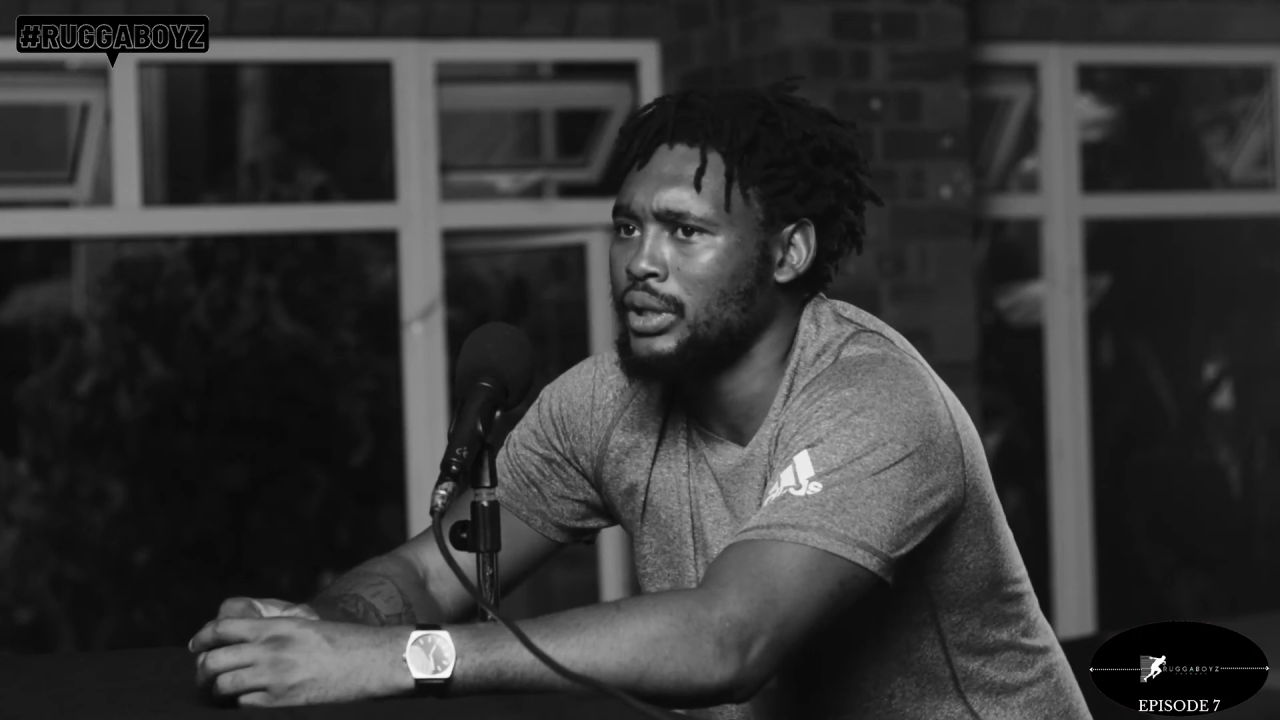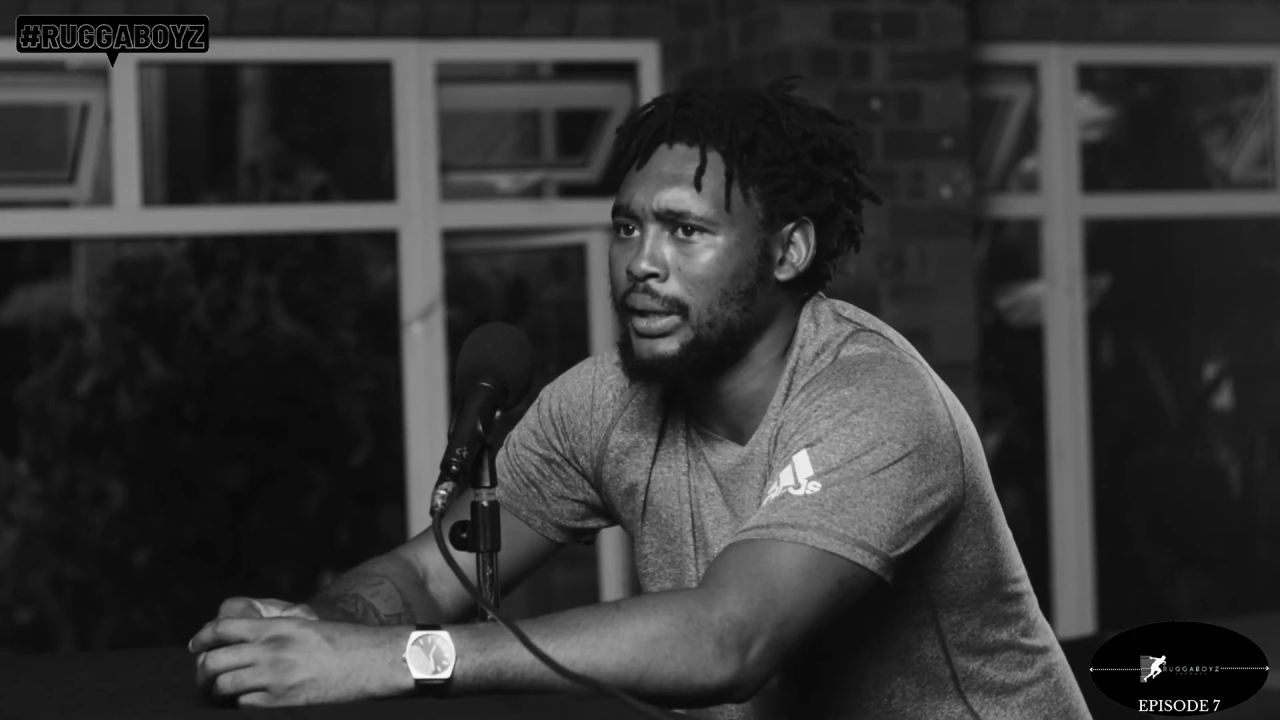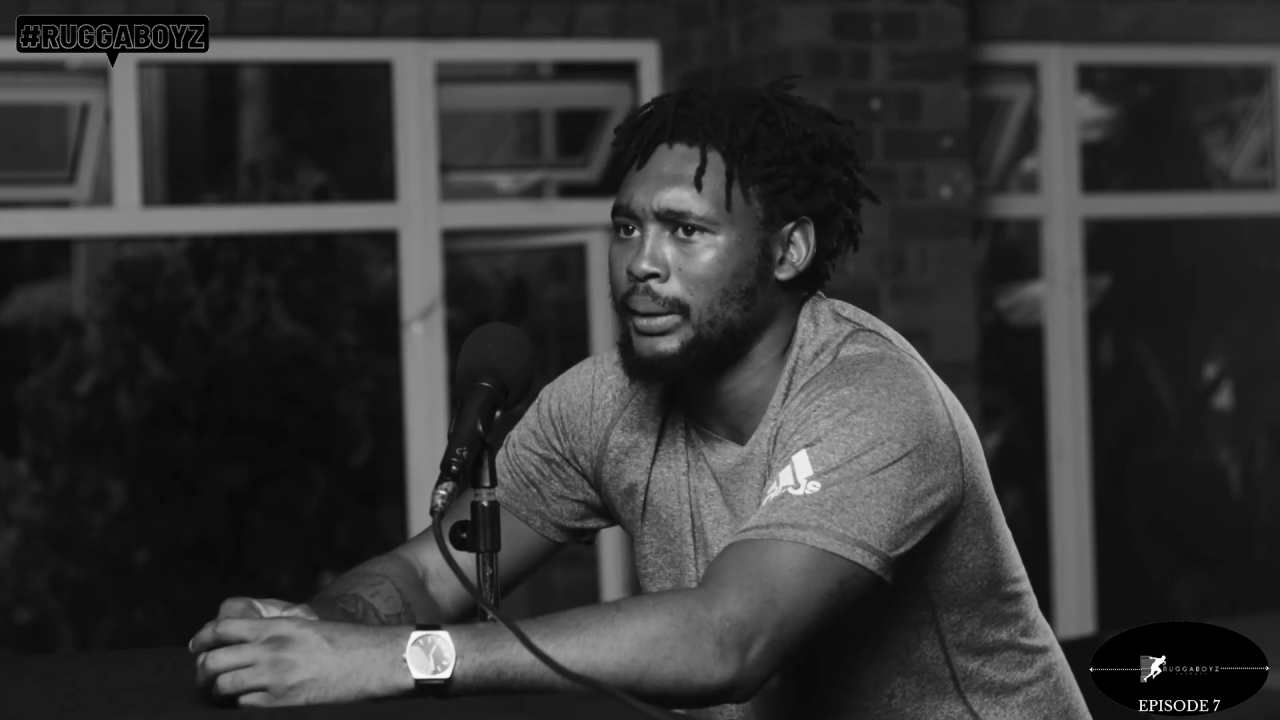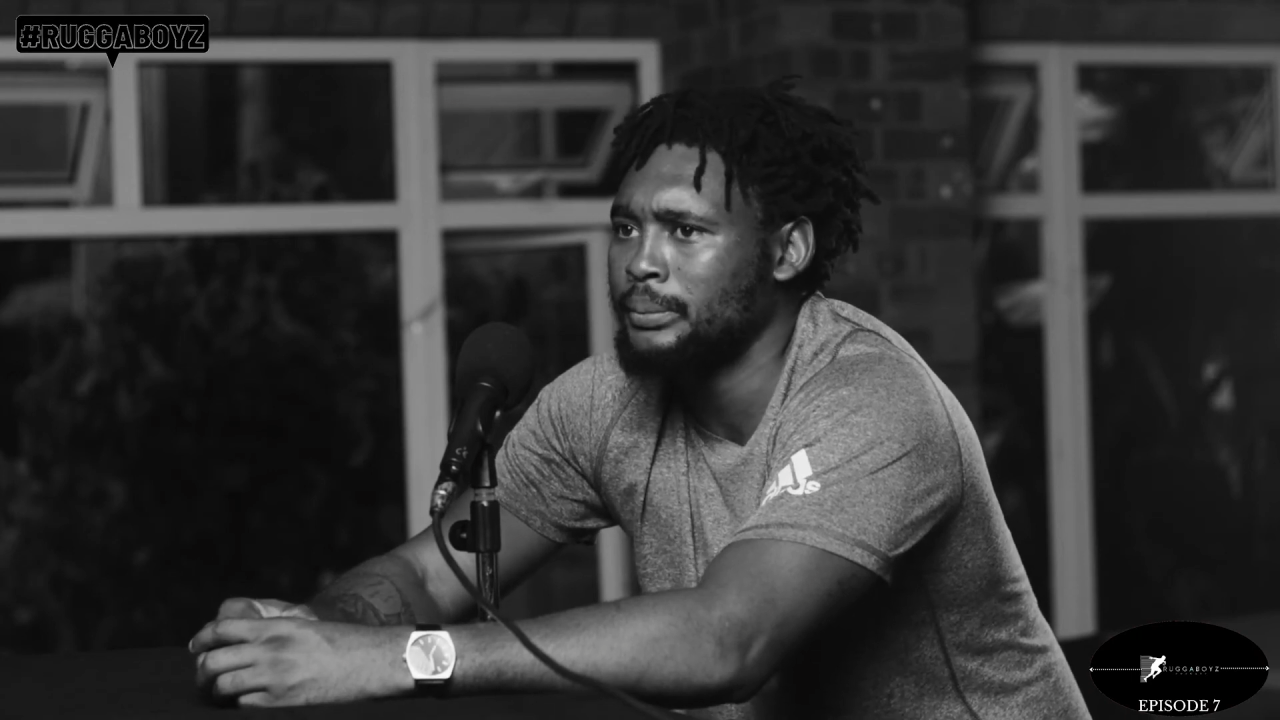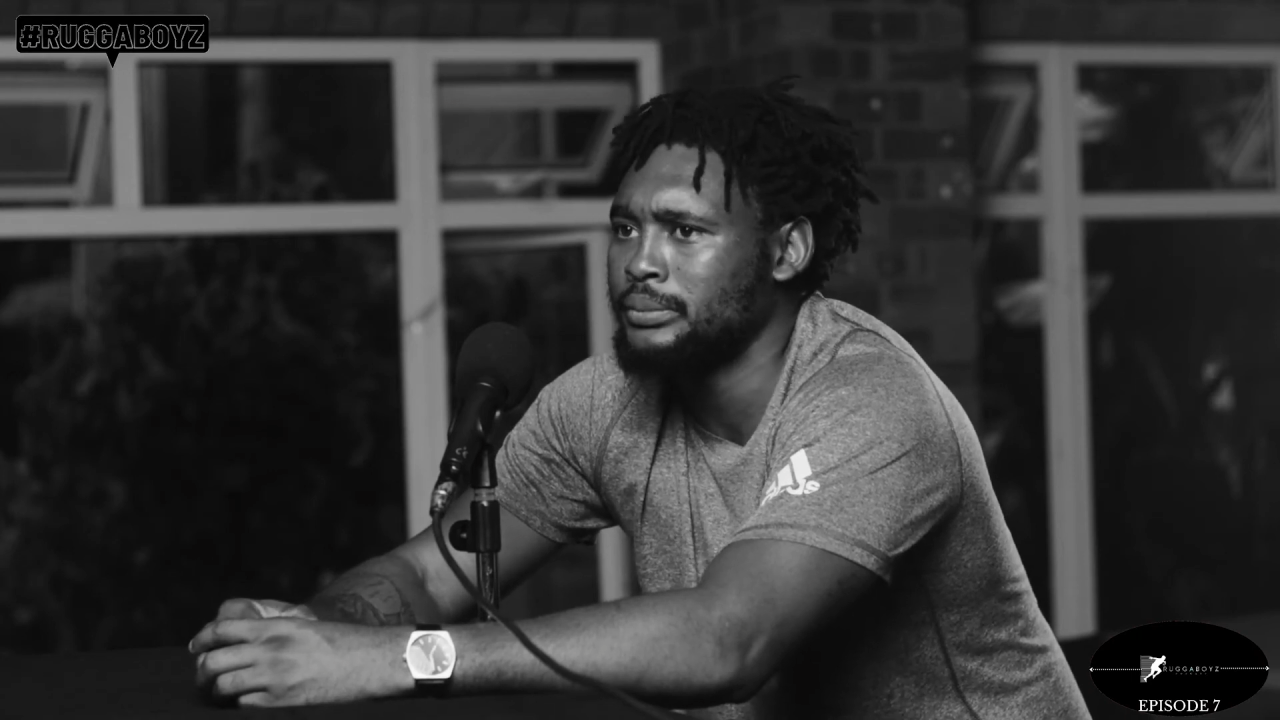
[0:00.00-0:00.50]

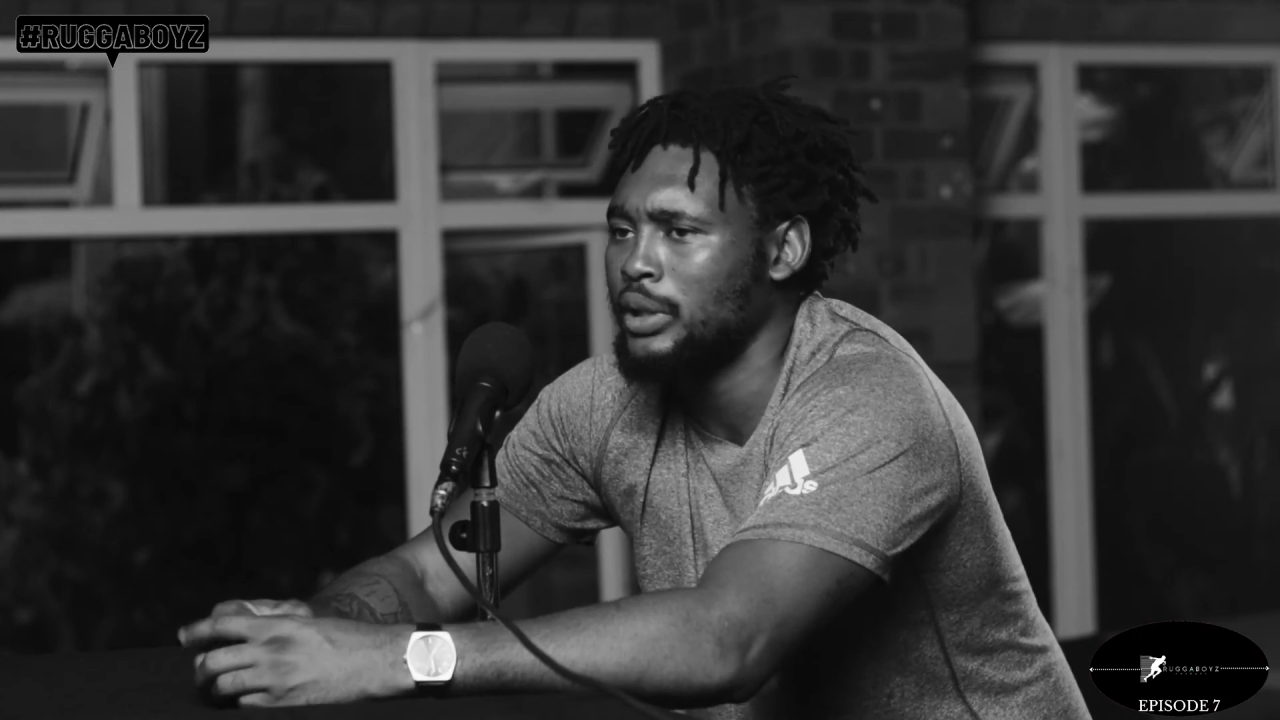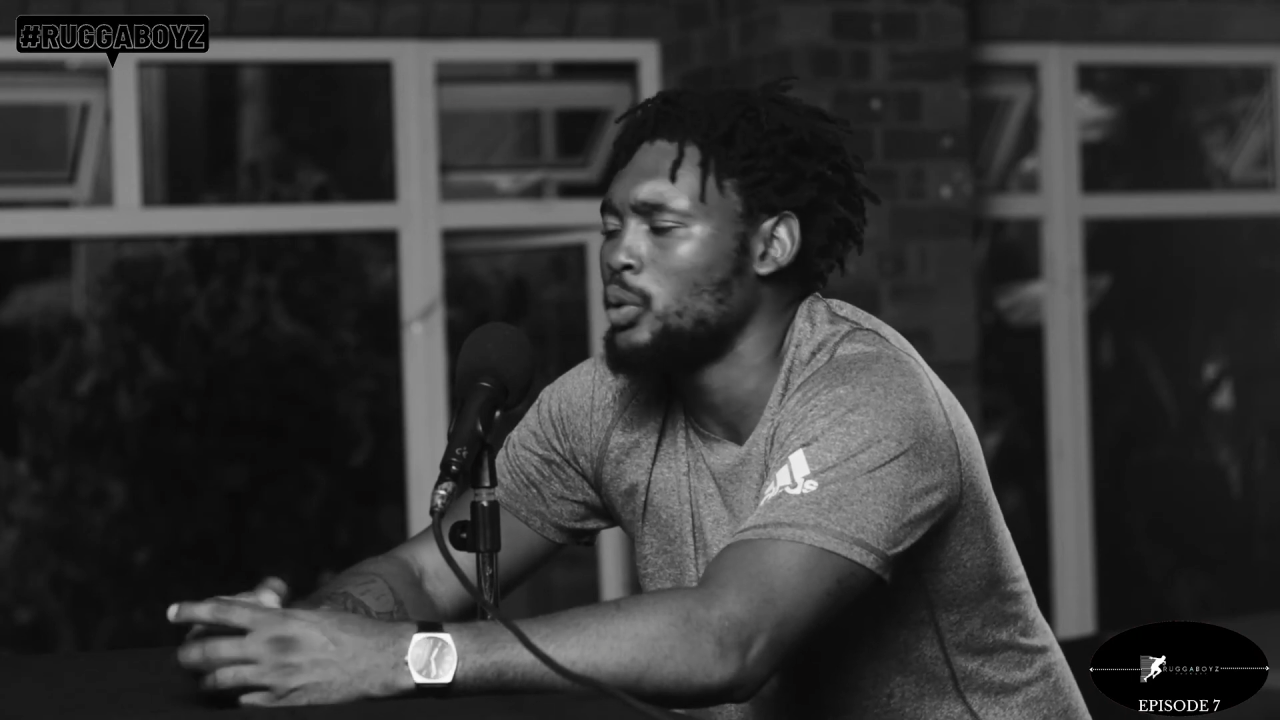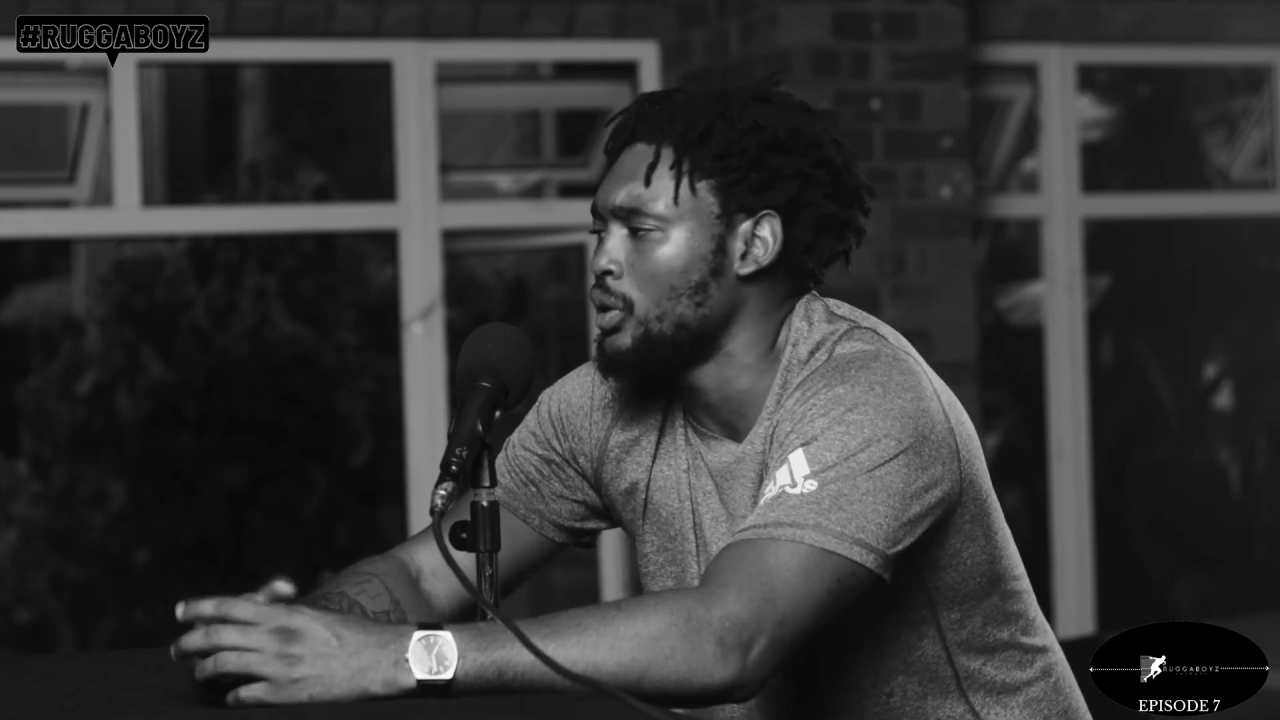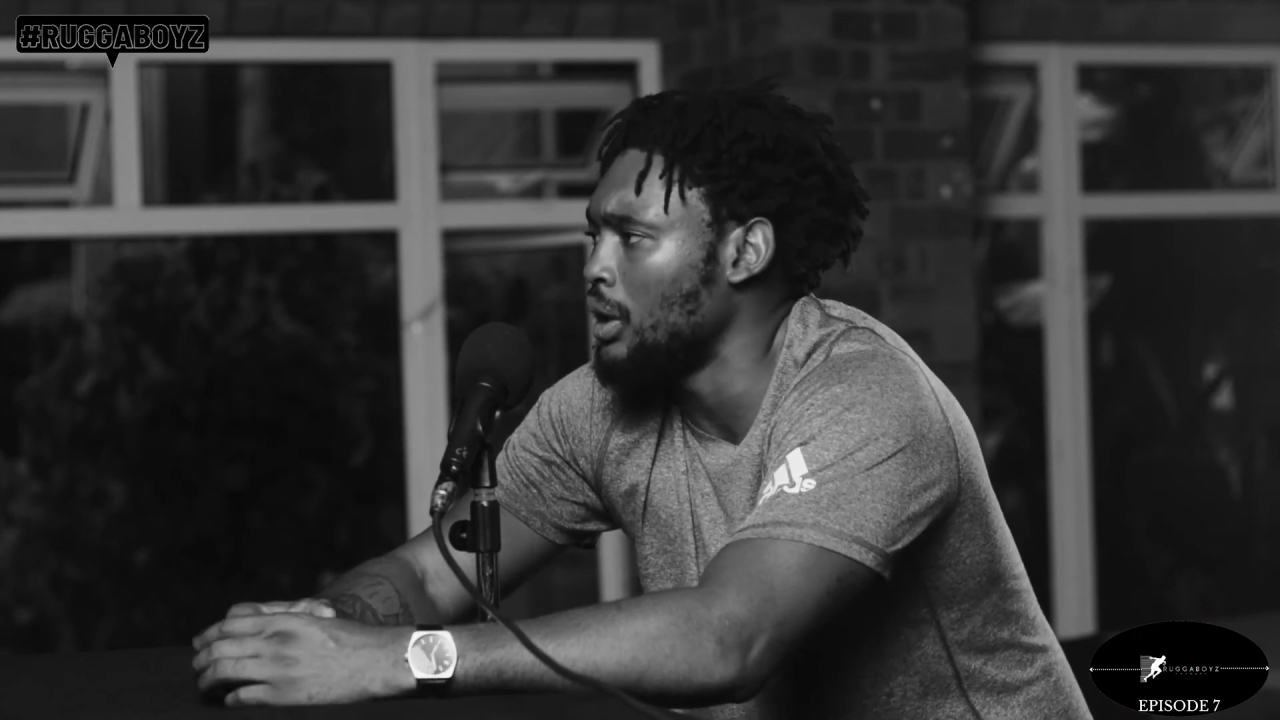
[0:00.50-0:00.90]
I'll